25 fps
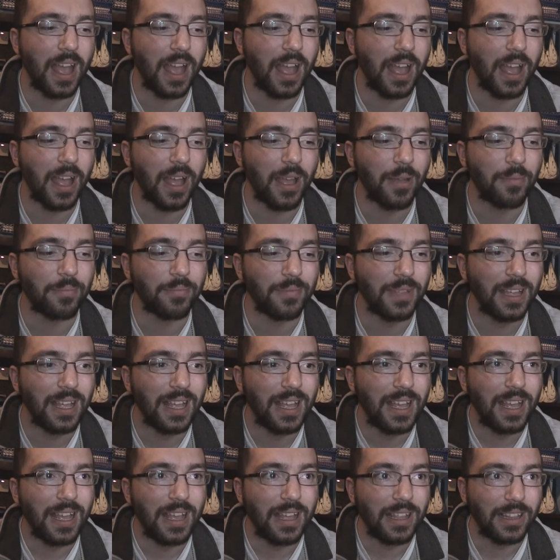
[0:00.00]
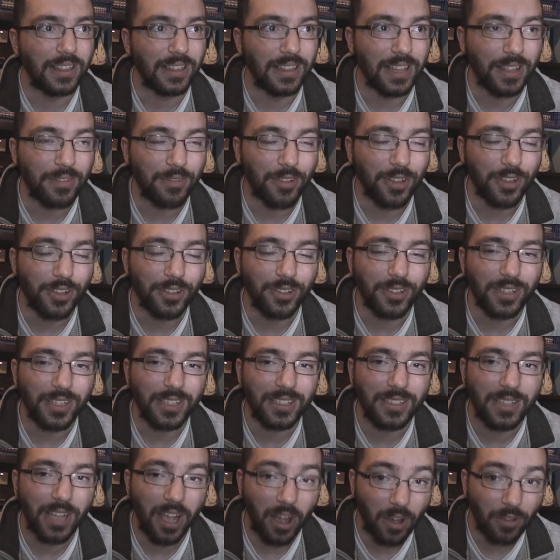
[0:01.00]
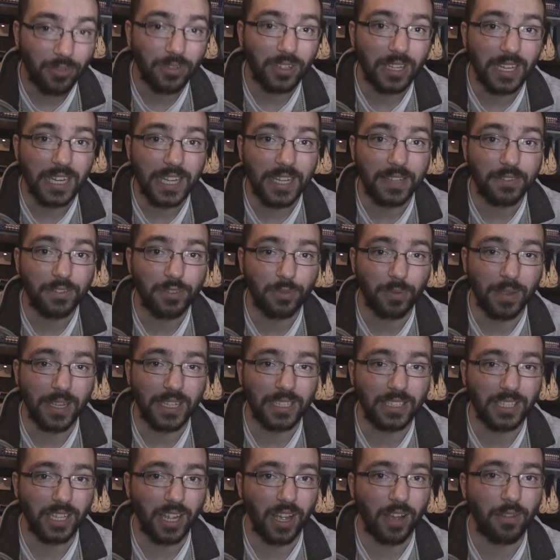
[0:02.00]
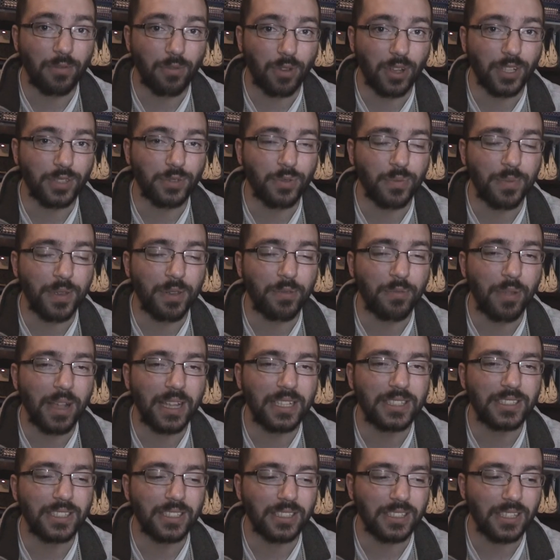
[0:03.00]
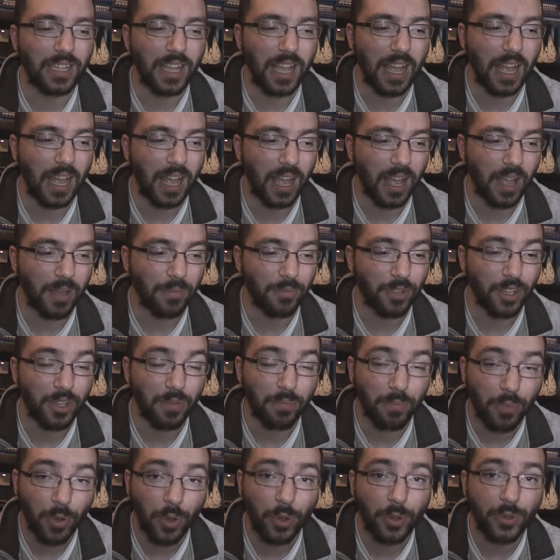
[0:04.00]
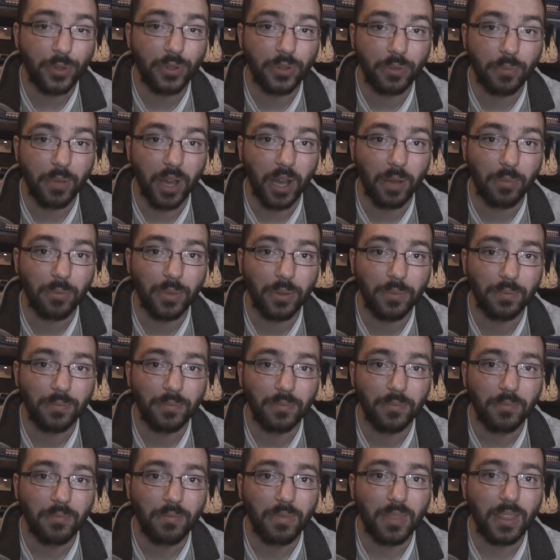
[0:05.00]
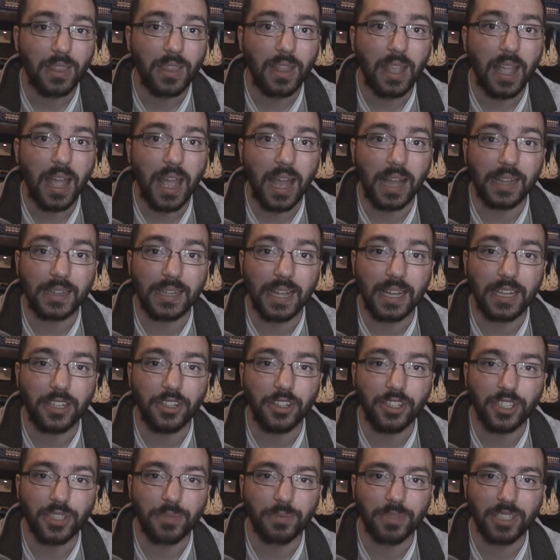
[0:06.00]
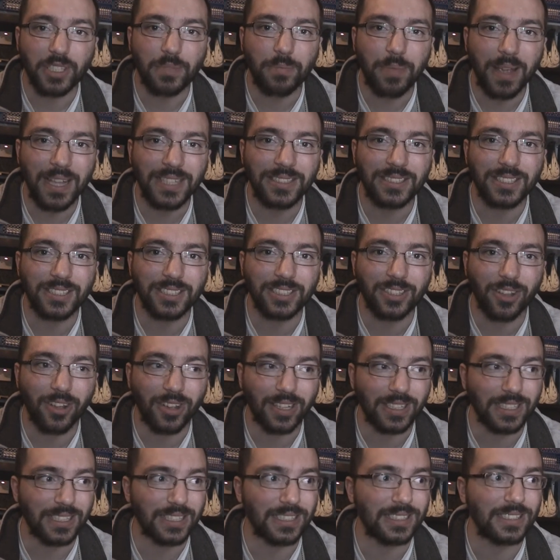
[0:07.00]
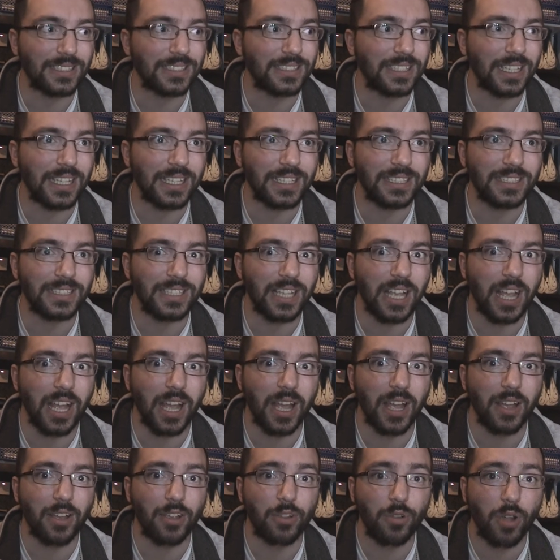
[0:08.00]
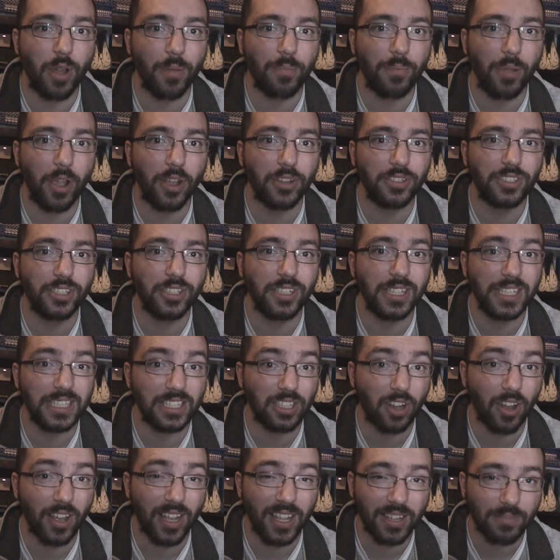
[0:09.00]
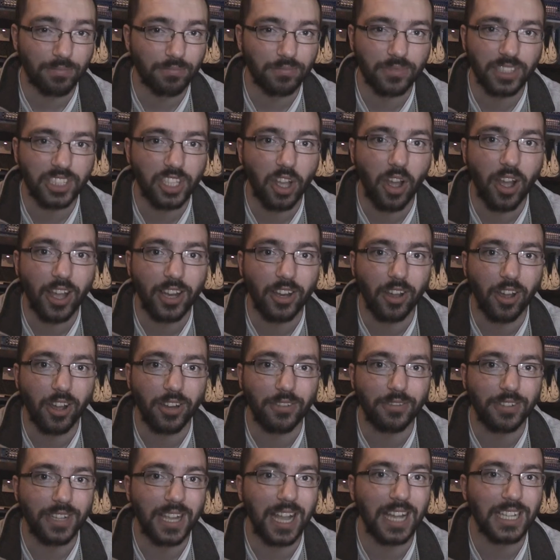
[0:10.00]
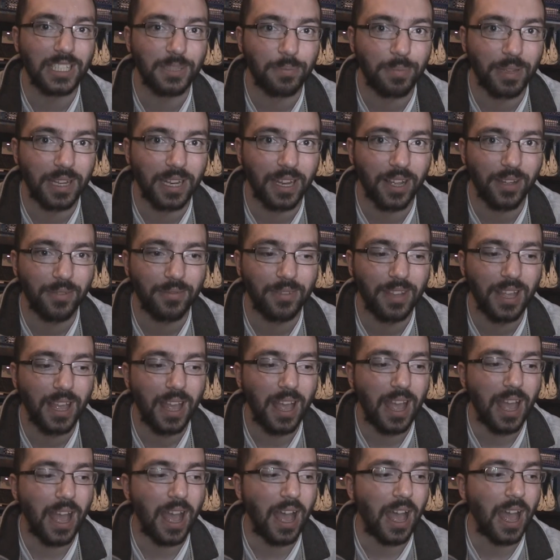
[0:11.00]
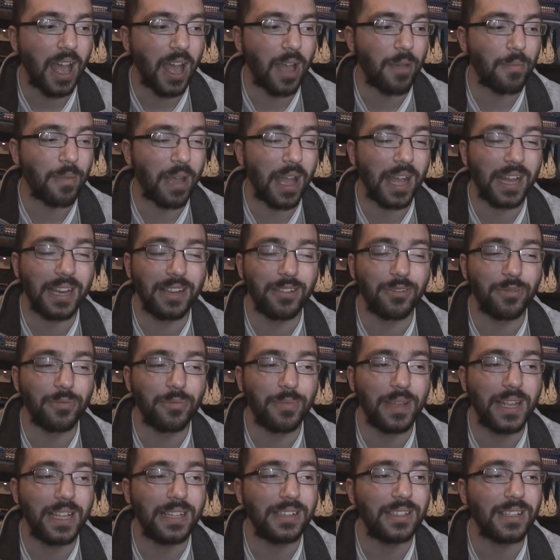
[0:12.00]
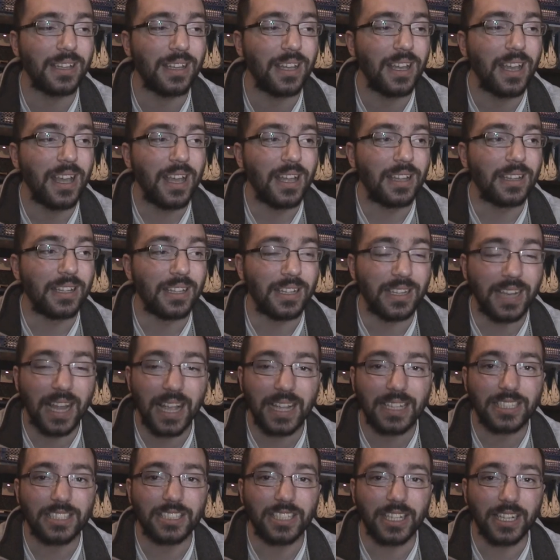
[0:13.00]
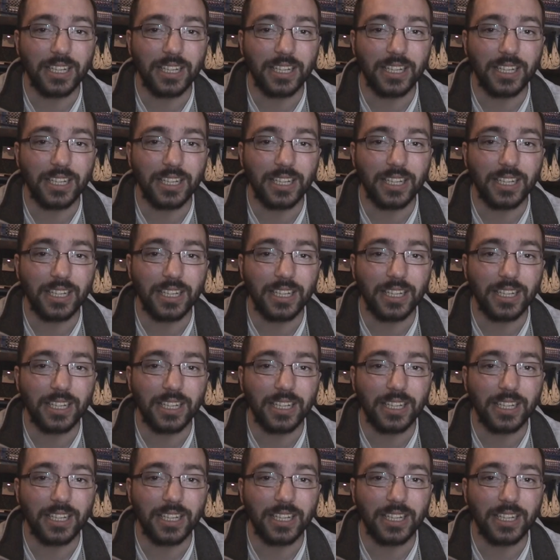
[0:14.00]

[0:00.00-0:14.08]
If you cut off the leaves, which otherwise would be wasted, you can boil them up and then use them as a pesticide. It's quite potent. It's like cyanide for caterpillar, and it will mean that the next